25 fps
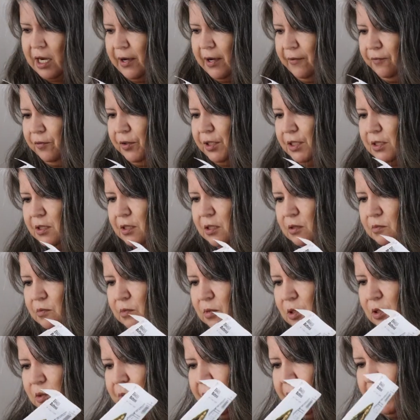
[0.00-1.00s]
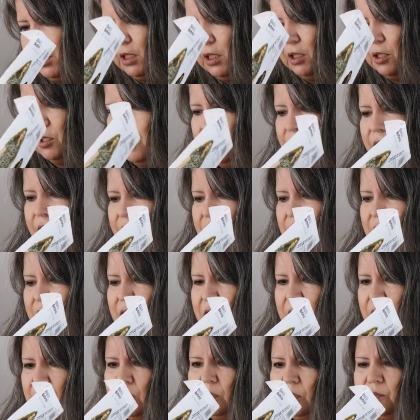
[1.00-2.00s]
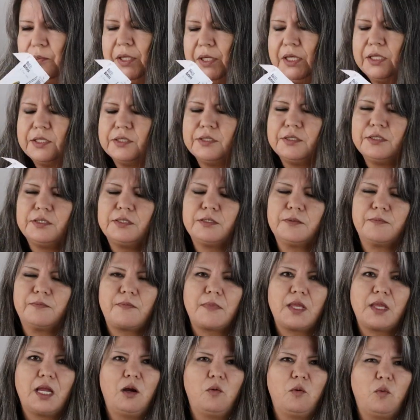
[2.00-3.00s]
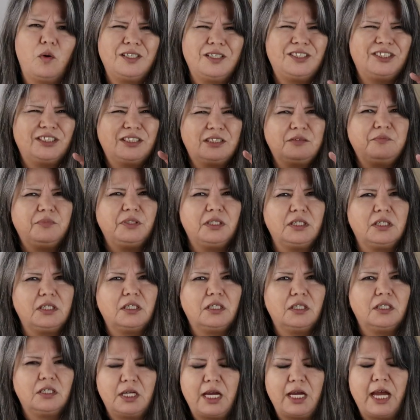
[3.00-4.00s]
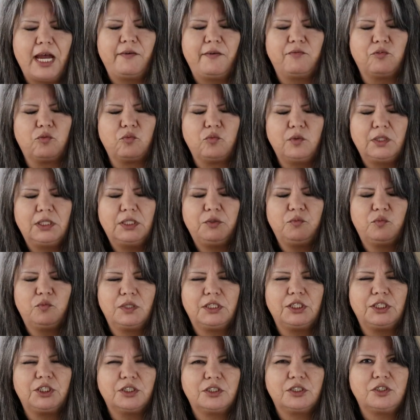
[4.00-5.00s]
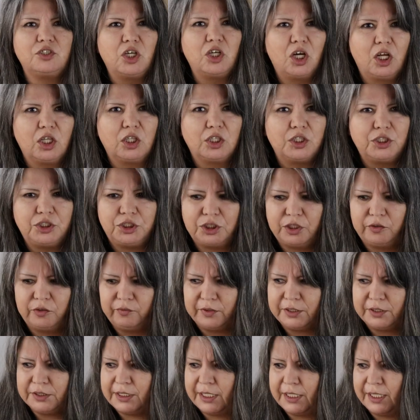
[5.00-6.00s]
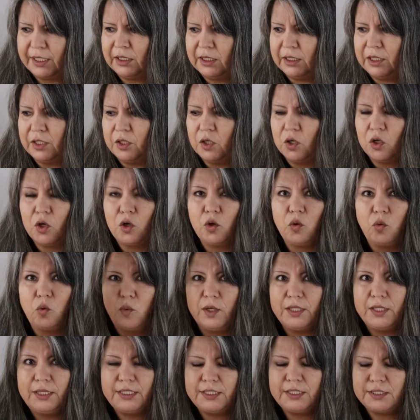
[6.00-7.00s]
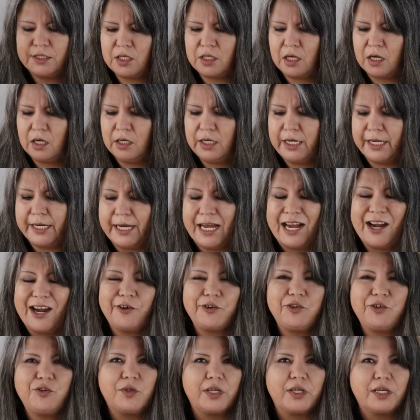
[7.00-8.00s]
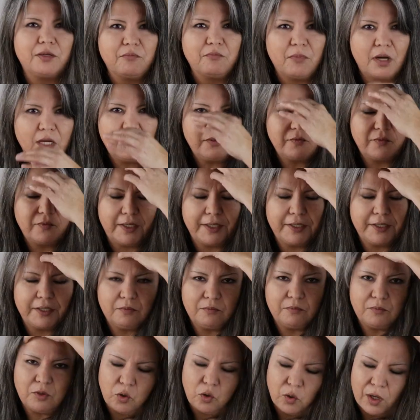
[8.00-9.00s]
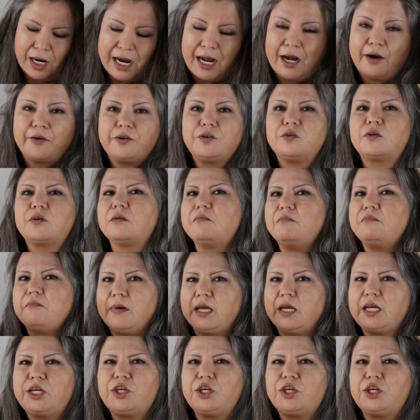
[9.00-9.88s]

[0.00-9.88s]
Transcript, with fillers: I've written some speaking notes because I want you to be have a really, really good knowledge of exactly what these are and how you can modify them or how you can